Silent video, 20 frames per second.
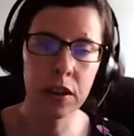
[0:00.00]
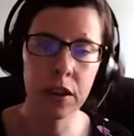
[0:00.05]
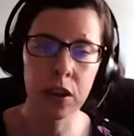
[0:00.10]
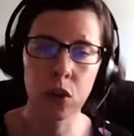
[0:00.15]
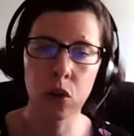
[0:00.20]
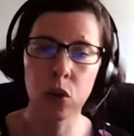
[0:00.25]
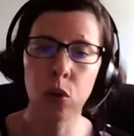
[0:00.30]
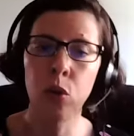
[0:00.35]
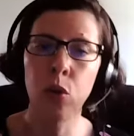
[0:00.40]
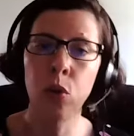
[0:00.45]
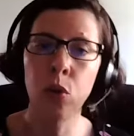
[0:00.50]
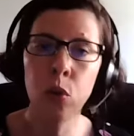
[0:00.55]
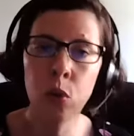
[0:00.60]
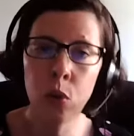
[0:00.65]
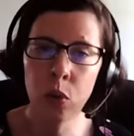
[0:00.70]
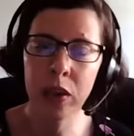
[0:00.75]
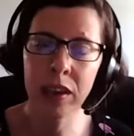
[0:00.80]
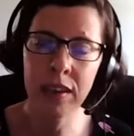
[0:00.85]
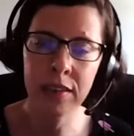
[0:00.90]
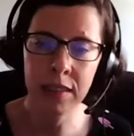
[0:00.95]
like
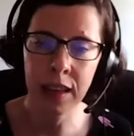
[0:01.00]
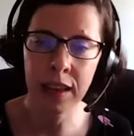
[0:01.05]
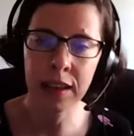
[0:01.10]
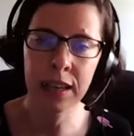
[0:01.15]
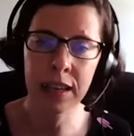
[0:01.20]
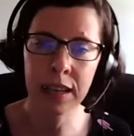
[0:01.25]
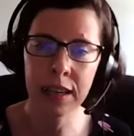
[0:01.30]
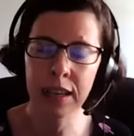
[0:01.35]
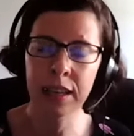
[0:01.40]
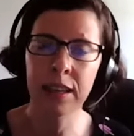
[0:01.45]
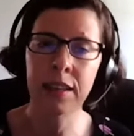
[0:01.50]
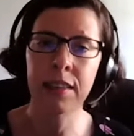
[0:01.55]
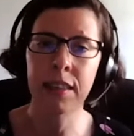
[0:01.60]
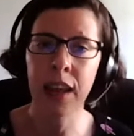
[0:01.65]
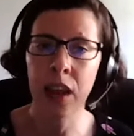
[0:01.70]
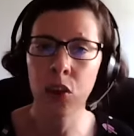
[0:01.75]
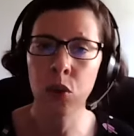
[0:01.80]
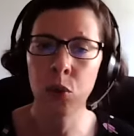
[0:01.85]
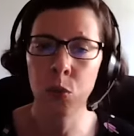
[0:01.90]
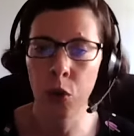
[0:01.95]
who exactly it is
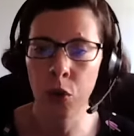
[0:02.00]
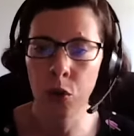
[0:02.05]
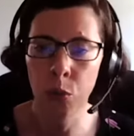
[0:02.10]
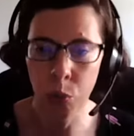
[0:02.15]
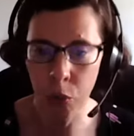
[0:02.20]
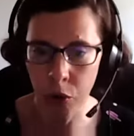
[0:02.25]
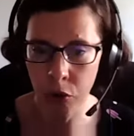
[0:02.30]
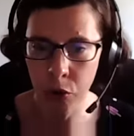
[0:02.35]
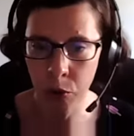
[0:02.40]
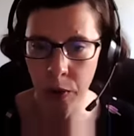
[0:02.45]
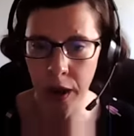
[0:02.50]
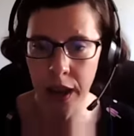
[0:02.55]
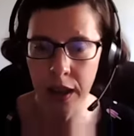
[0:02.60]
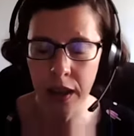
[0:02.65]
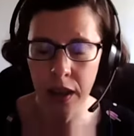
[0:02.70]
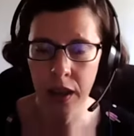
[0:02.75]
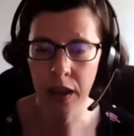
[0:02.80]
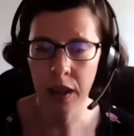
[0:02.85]
that you want to work with.